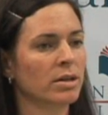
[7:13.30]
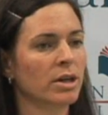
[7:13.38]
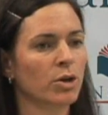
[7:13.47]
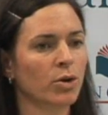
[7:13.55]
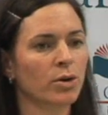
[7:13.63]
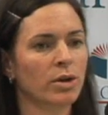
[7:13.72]

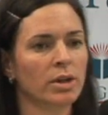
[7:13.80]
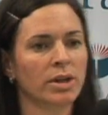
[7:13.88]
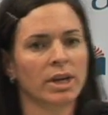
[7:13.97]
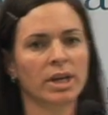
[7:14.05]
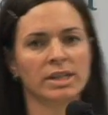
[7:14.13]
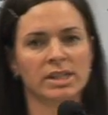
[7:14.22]
a
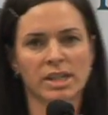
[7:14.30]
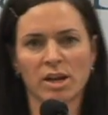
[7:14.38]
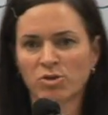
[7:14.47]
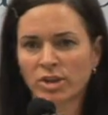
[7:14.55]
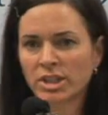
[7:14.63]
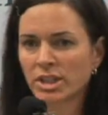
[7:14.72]
girl is
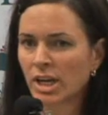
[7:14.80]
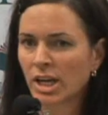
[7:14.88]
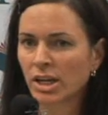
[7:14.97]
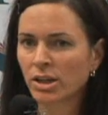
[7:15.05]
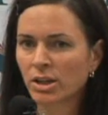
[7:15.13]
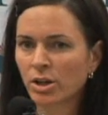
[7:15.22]

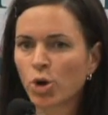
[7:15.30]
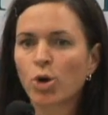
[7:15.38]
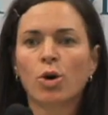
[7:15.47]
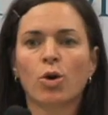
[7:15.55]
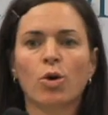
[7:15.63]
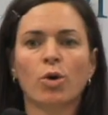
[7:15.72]
17
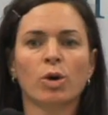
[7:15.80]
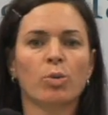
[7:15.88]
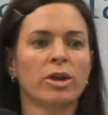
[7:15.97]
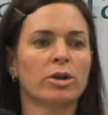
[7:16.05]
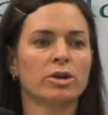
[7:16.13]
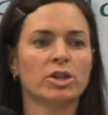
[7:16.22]
or
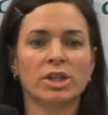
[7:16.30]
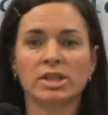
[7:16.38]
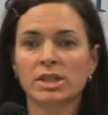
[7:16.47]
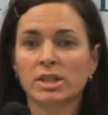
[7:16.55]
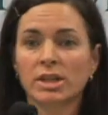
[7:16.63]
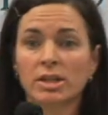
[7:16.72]
whether
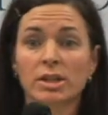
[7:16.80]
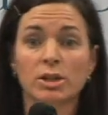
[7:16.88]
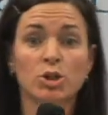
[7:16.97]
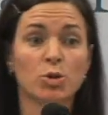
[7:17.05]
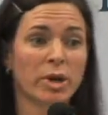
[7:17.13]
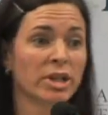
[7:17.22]
she's
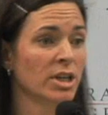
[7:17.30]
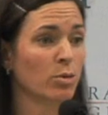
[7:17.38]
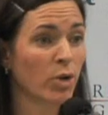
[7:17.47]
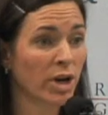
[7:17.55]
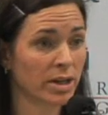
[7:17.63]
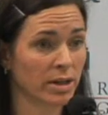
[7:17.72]

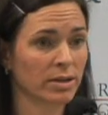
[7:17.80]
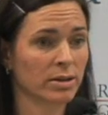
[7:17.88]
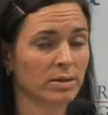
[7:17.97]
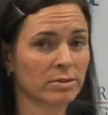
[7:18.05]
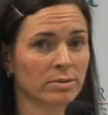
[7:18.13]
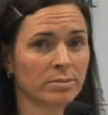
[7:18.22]
21.
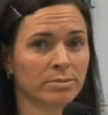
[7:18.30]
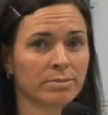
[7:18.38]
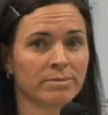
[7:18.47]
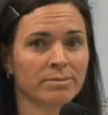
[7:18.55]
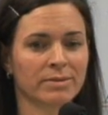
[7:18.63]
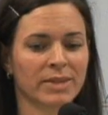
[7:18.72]

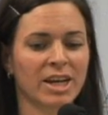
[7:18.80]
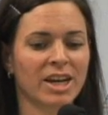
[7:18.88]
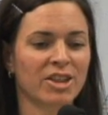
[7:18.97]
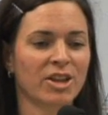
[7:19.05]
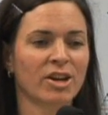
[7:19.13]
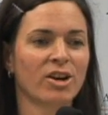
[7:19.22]
And
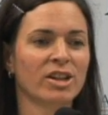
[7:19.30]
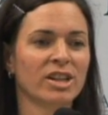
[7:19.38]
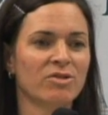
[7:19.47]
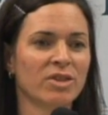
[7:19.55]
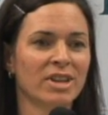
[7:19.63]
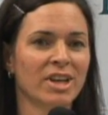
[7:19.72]
I think I'll
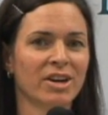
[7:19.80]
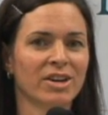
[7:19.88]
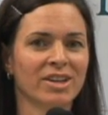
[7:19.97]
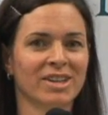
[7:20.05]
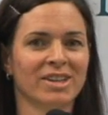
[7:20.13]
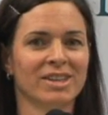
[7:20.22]
leave it there.
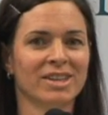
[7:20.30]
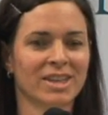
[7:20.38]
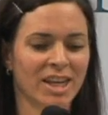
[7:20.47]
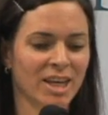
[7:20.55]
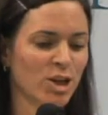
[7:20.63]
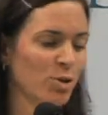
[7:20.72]

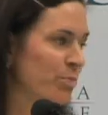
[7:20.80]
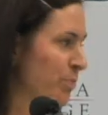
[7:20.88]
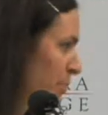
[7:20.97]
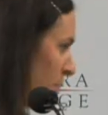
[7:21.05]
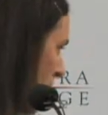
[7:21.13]
Thank, Thank you. you.